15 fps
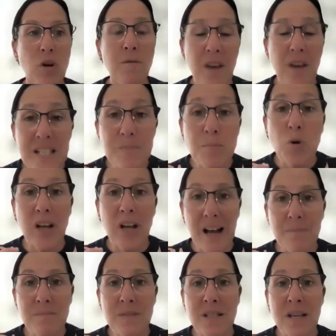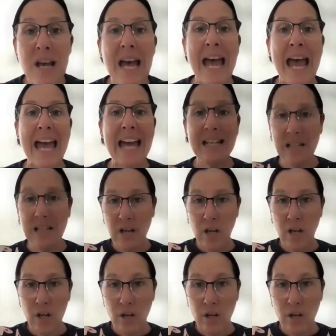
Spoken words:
If Facebook comes and